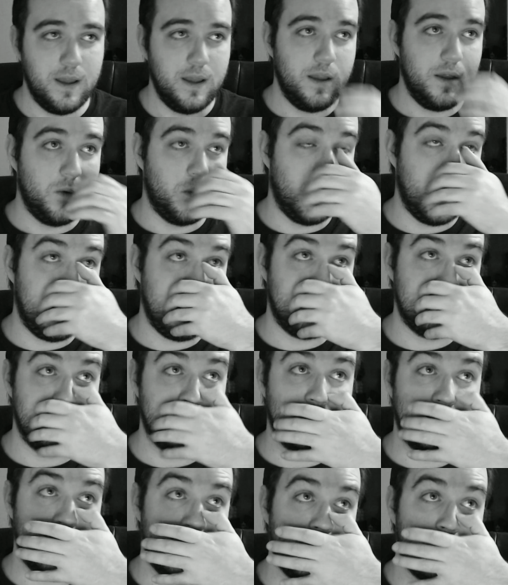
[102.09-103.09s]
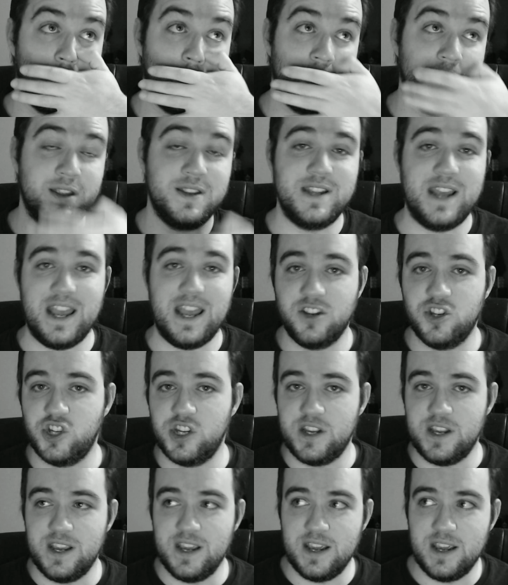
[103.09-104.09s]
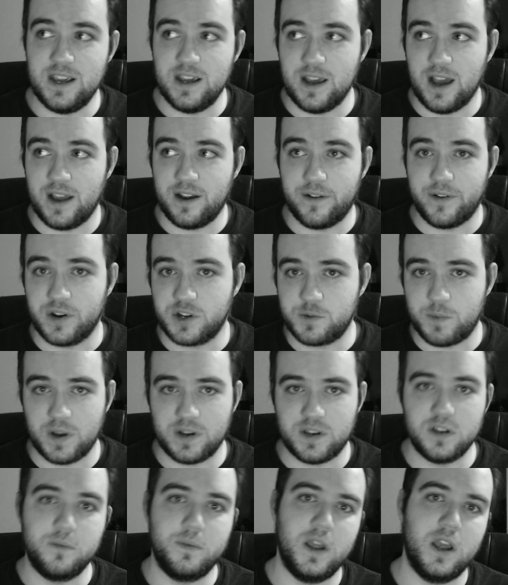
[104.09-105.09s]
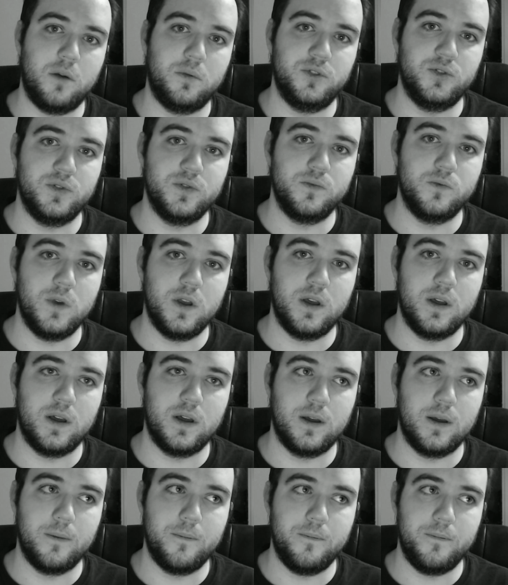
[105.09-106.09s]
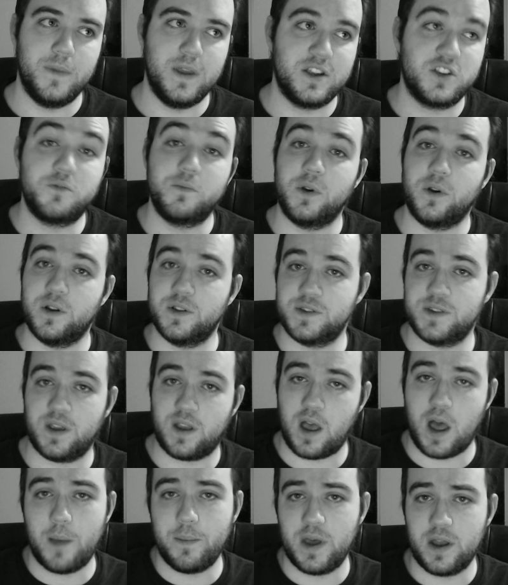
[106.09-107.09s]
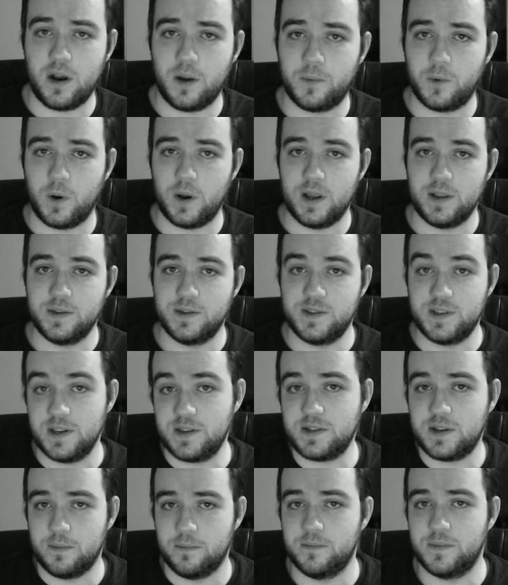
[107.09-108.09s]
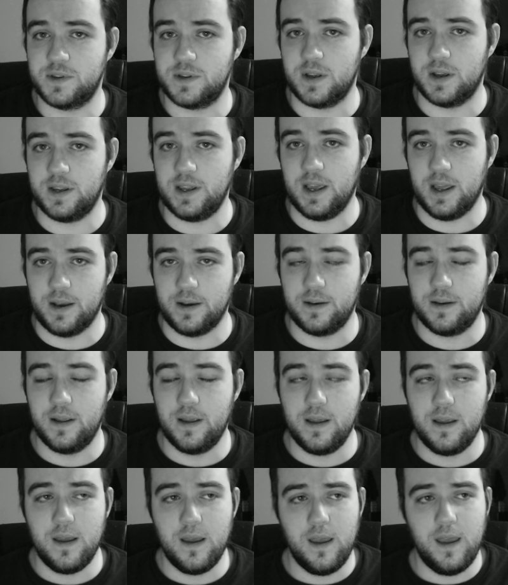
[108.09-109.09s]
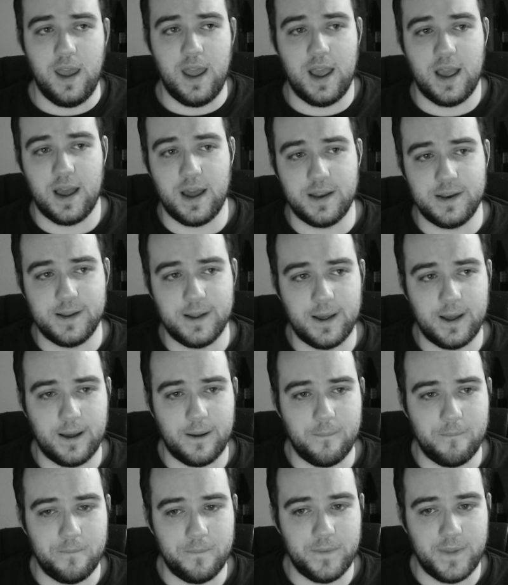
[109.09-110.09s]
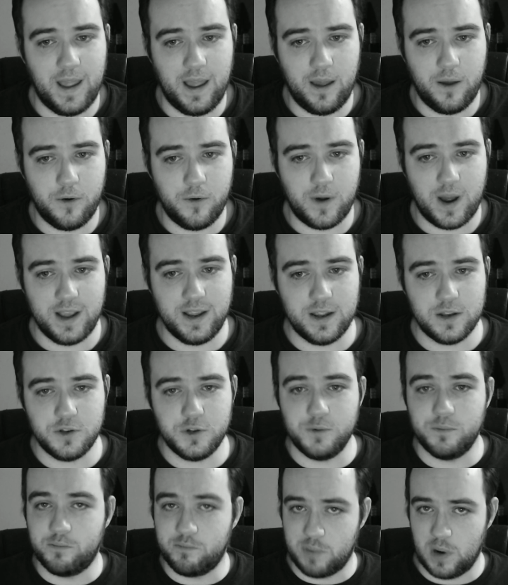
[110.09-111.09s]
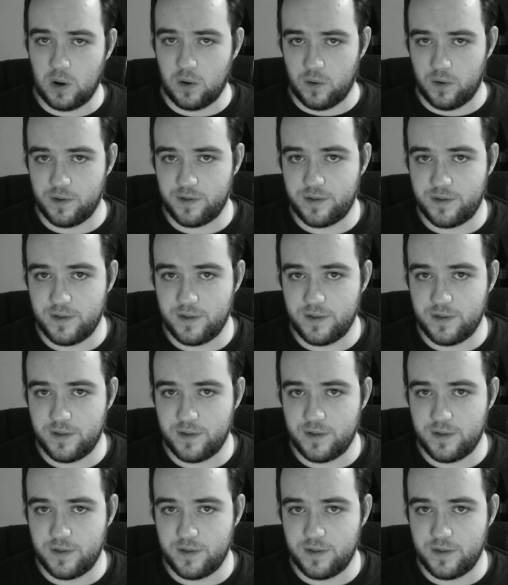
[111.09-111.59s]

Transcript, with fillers: When the game went into NGE, I never expected to be able to uh, experience the combat upgrade systems again, and um, now I can do both,